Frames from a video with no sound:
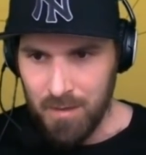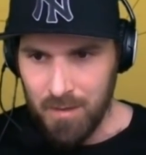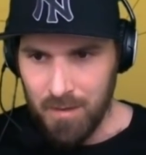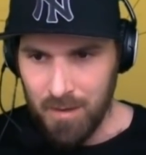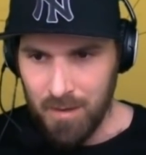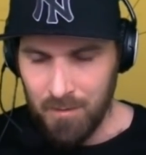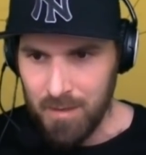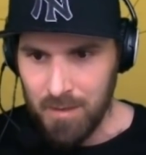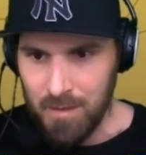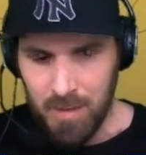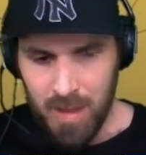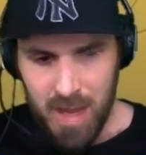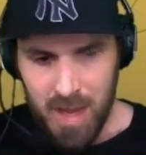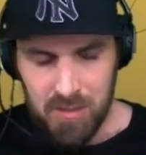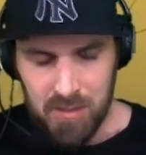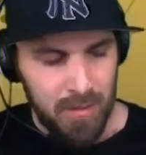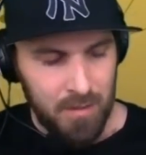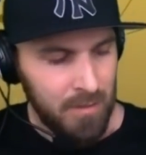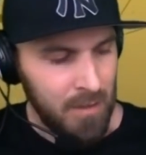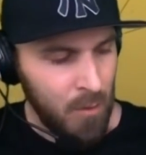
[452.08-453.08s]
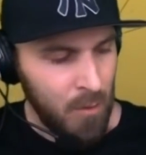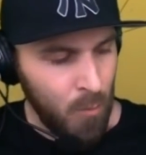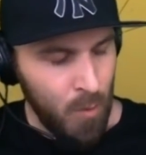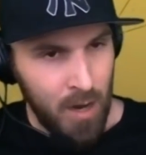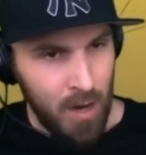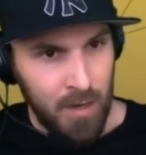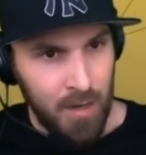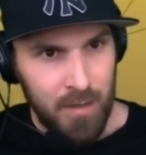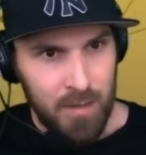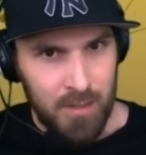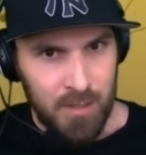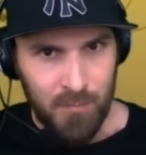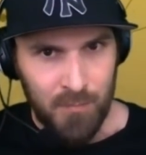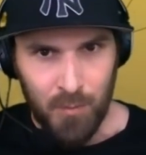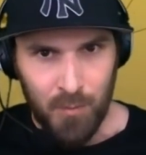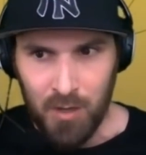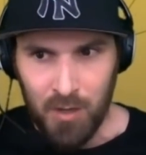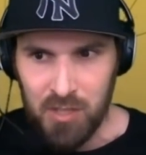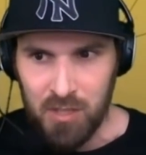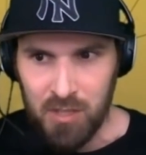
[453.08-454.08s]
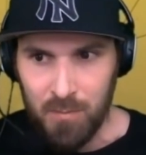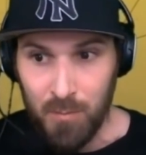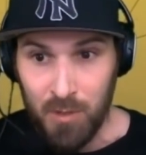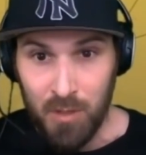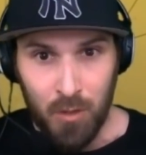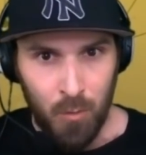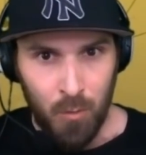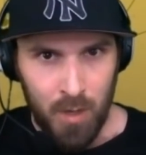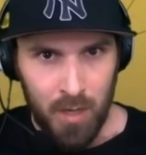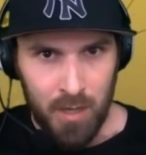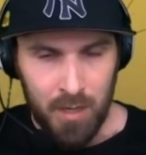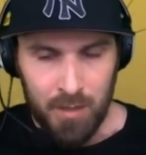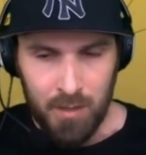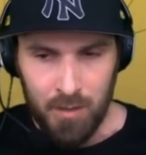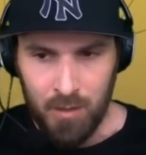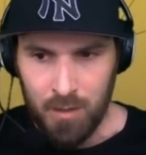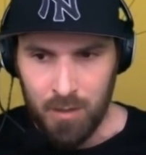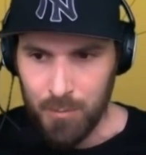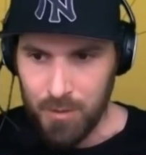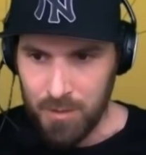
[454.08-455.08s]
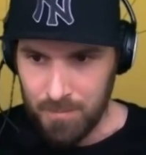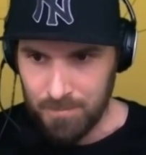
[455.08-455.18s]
uh, the last thing they want is for us to be awake and armed.